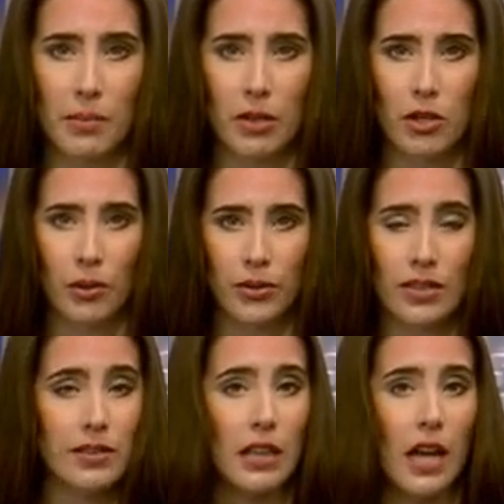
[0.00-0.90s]
Mendoza
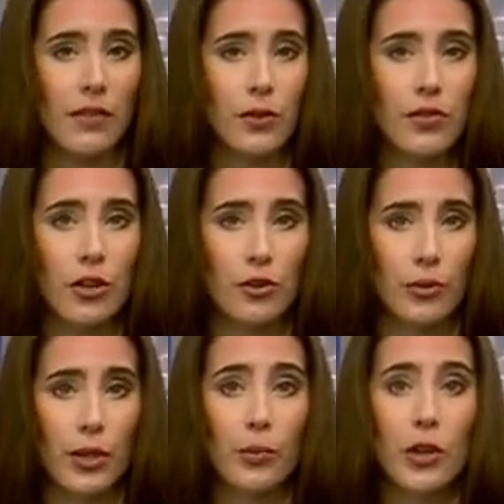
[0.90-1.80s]
is live on
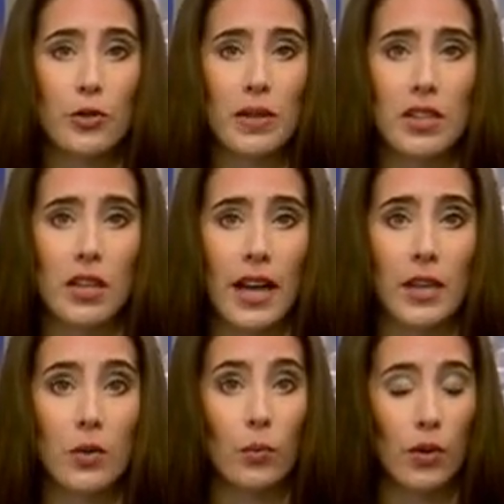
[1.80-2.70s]
Central near Richmond
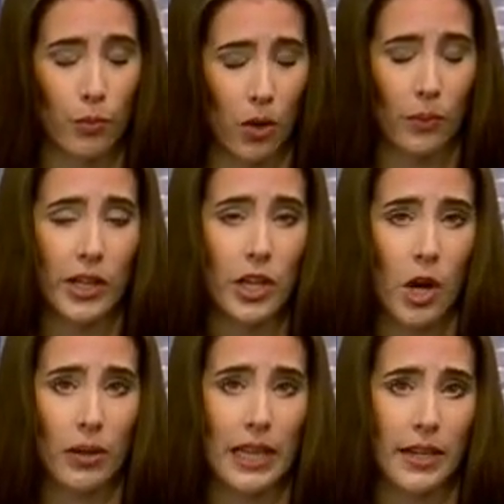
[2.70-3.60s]
tonight with what we
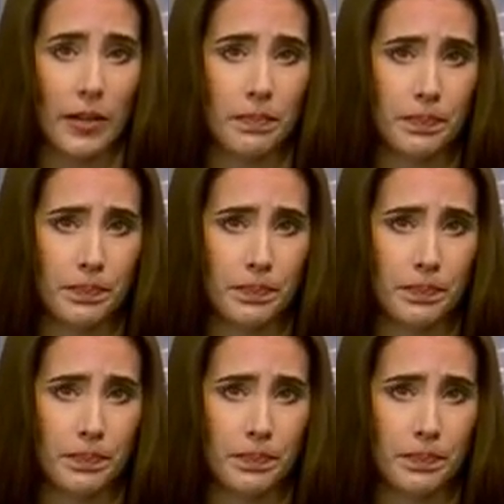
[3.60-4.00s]
know. Elena.